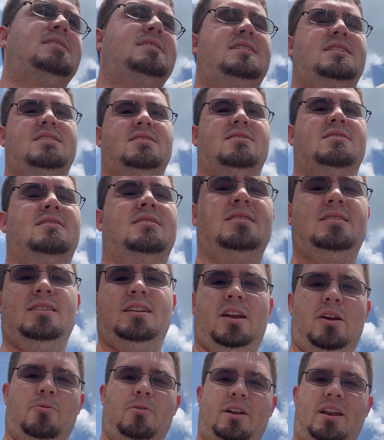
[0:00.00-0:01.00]
year,
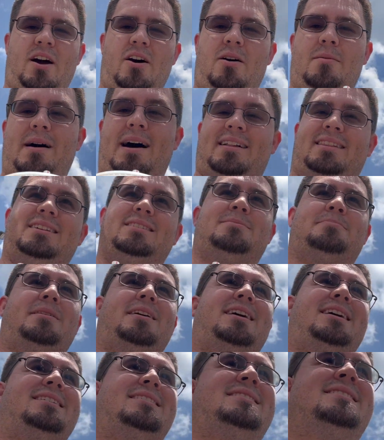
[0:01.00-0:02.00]
you would know about this
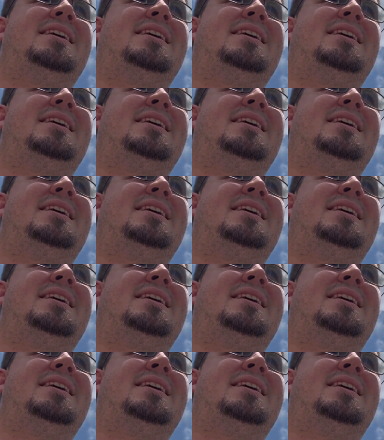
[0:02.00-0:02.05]
place.